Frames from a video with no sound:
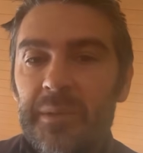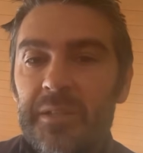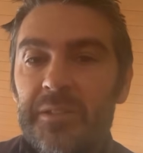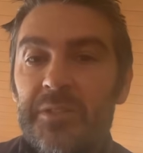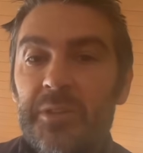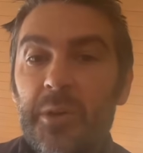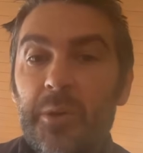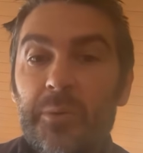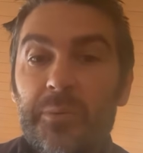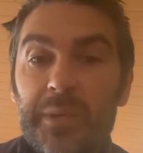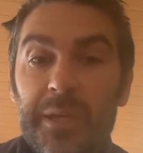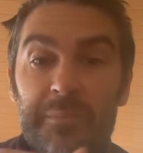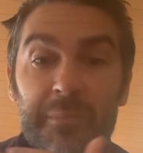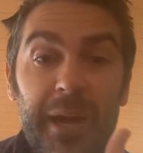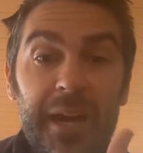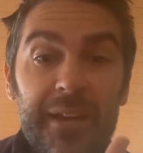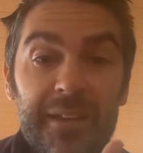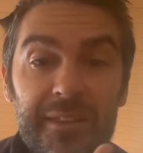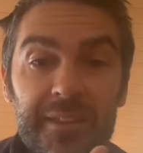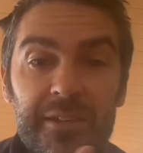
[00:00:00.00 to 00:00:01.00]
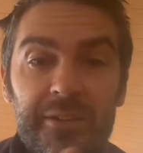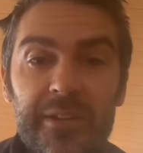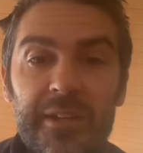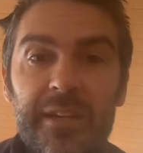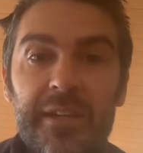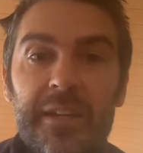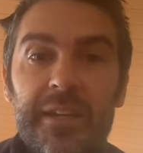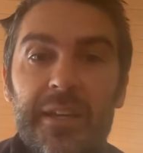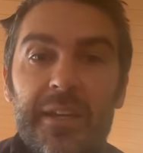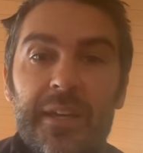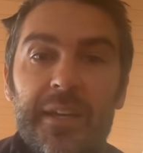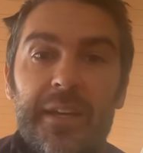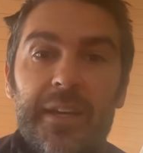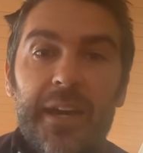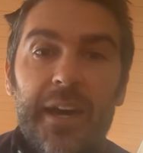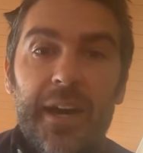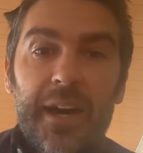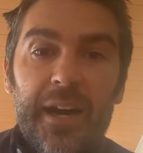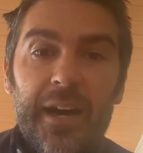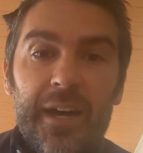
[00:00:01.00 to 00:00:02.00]
And so, in my theory,
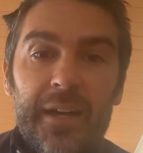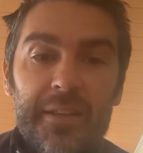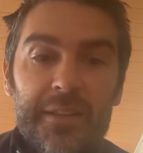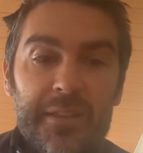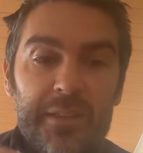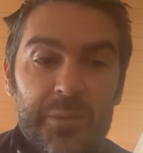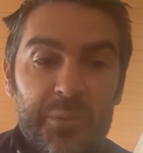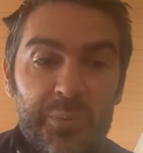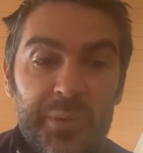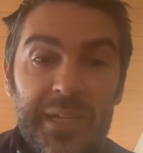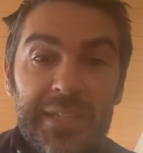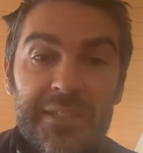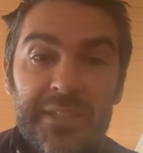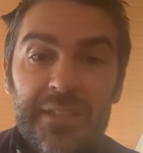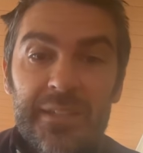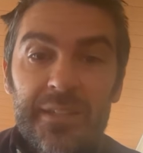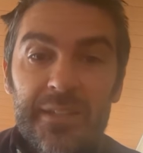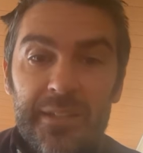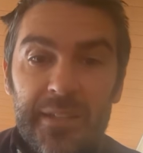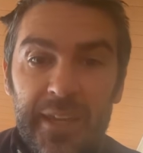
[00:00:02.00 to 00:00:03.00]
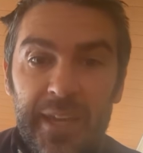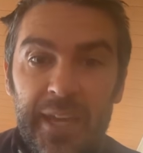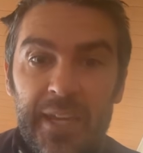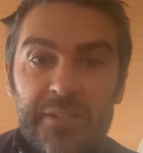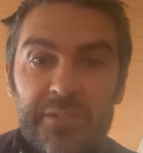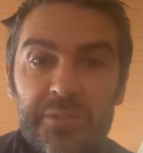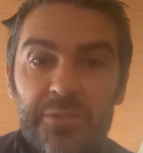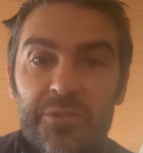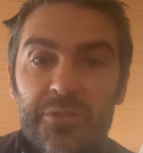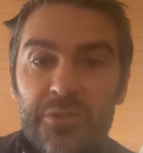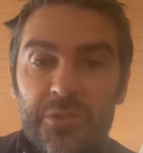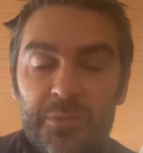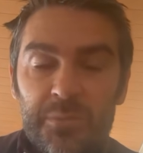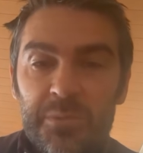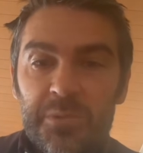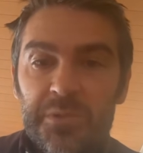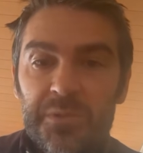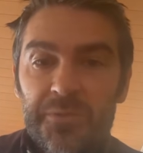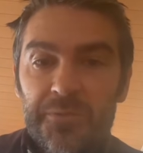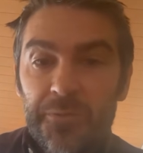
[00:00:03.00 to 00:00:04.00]
the reason cancer
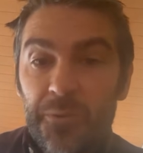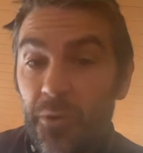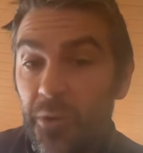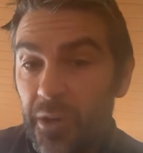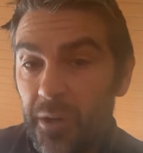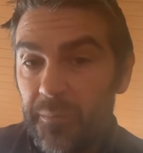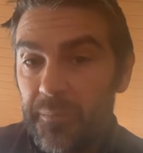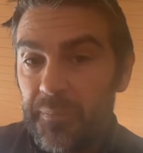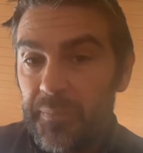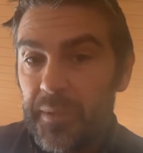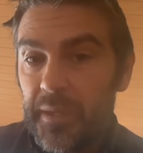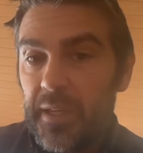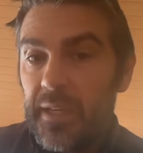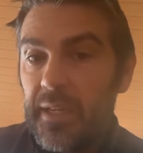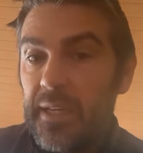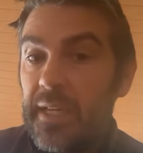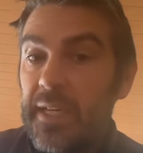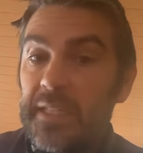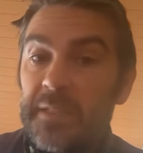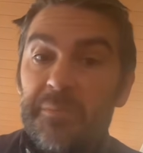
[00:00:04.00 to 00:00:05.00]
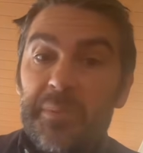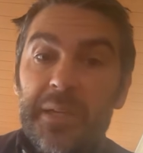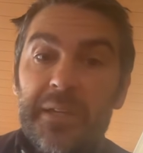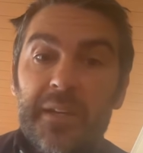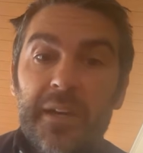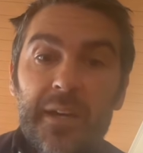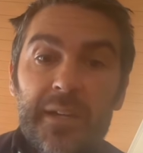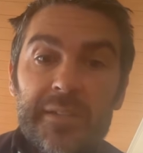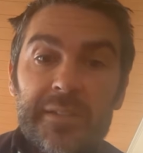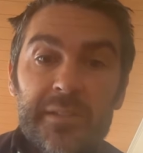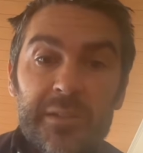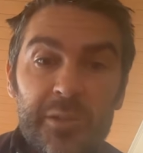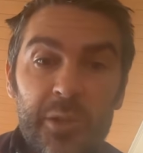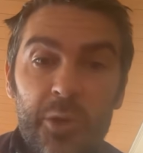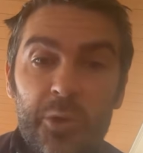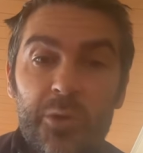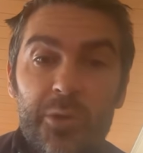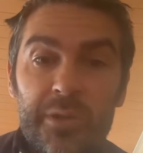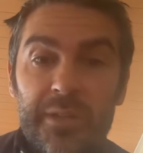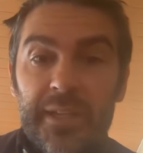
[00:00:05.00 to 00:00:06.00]
tumors form is because
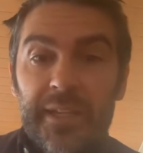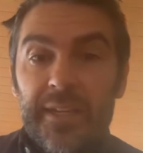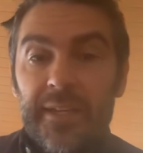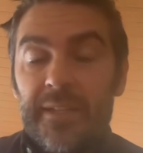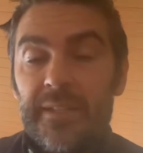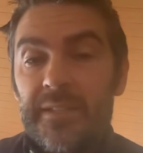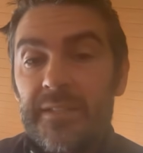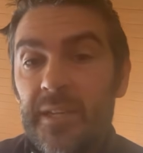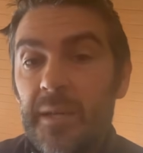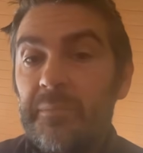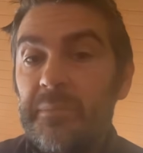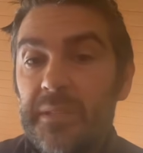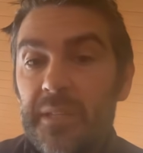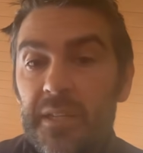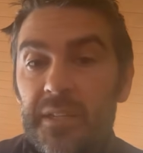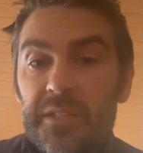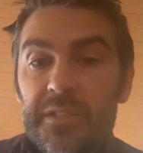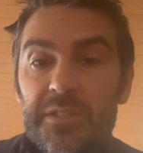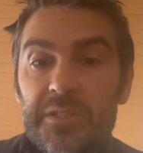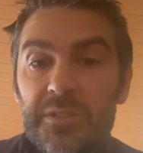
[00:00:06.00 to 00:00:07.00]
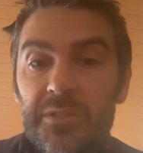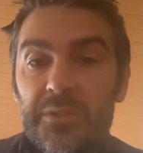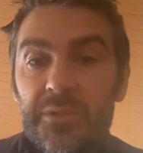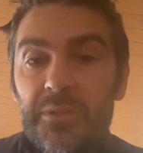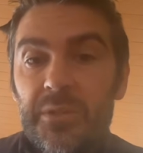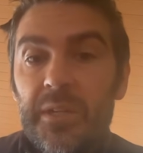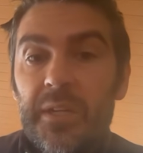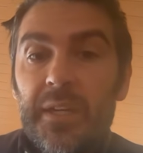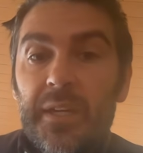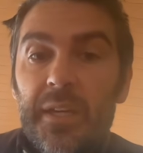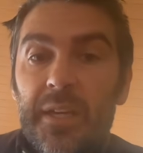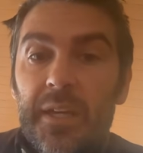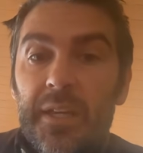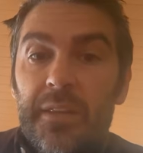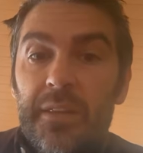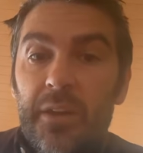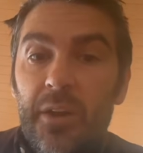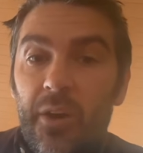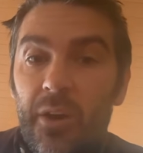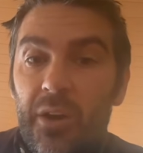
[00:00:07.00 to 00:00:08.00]
locally, in some tissue,
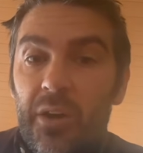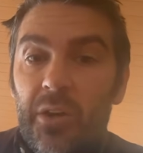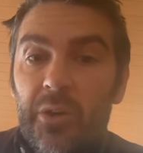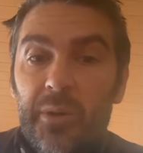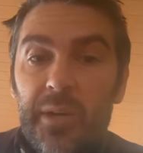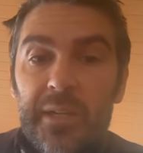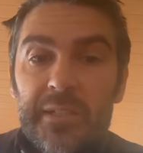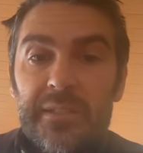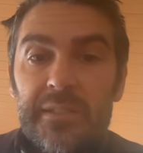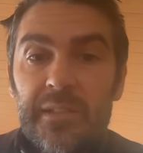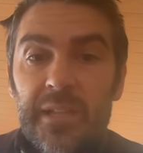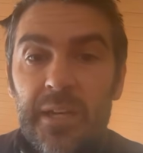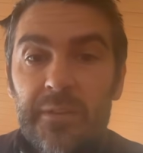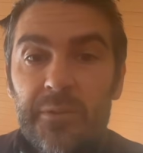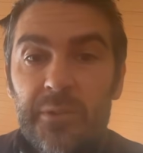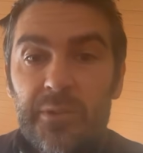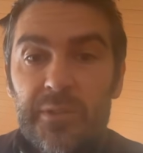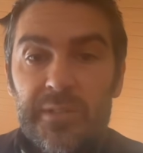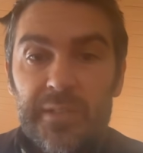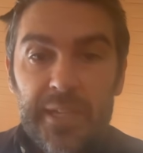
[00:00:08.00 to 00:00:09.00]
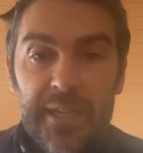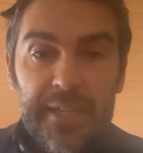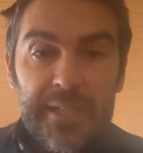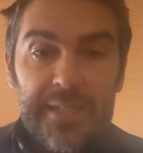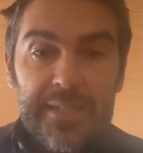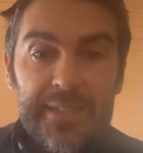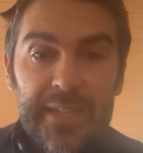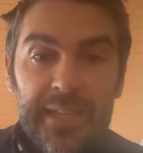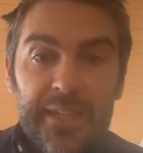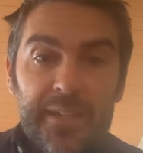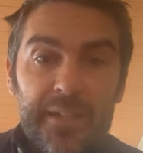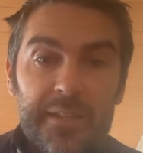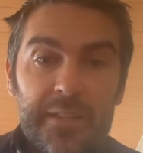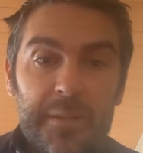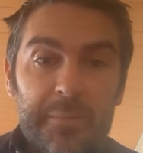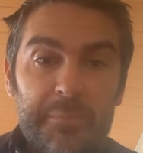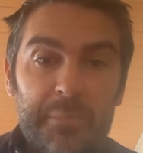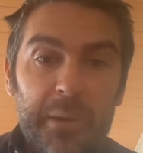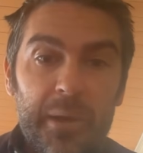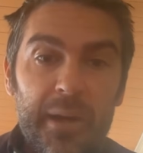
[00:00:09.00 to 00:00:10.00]
the ROS levels exceeded
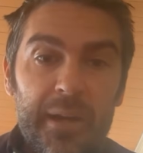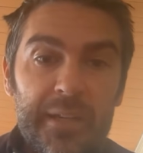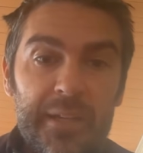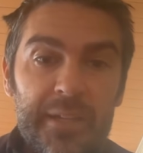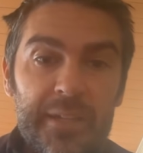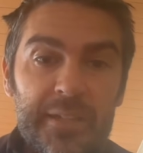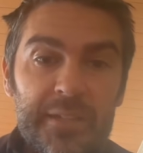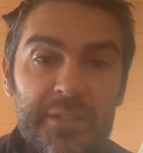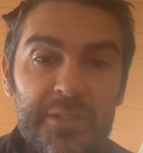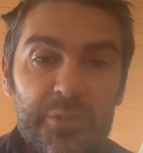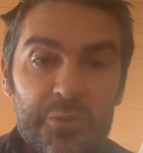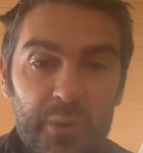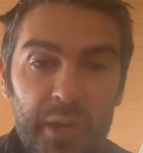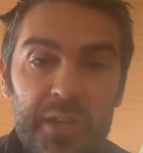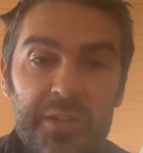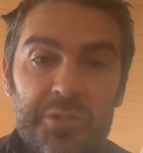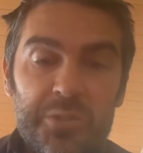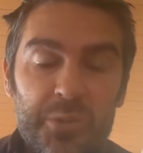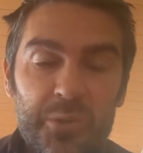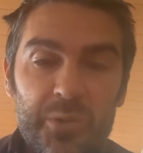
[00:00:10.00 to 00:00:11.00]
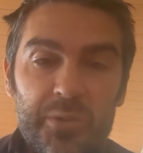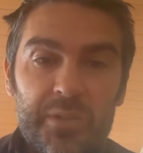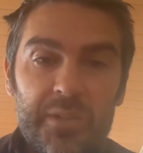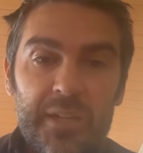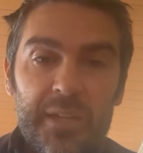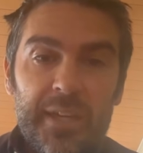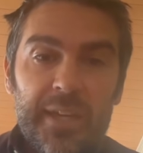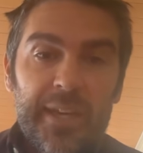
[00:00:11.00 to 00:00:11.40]
the body's threshold.